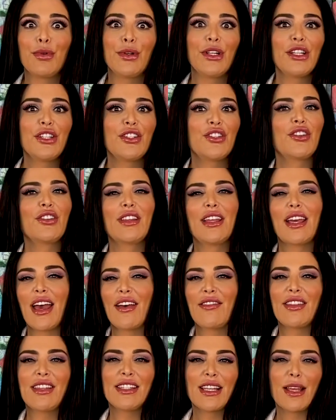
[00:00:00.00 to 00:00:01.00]
pretty sure they
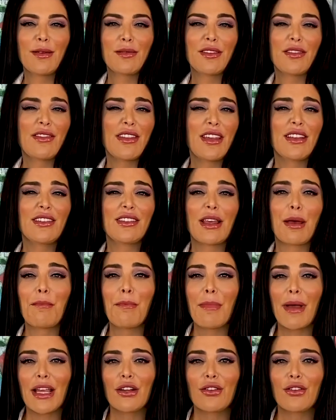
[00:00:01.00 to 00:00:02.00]
have these types of things at
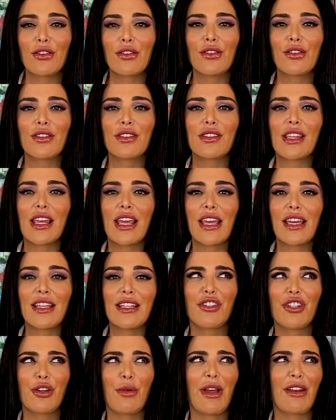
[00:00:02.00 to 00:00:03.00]
Michael's
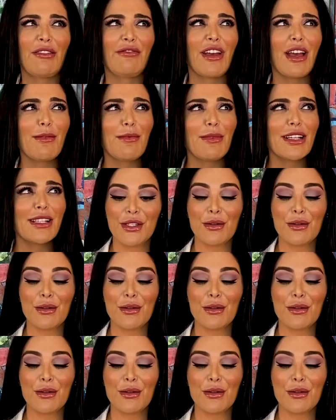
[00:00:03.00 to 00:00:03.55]
and Joann Fabrics.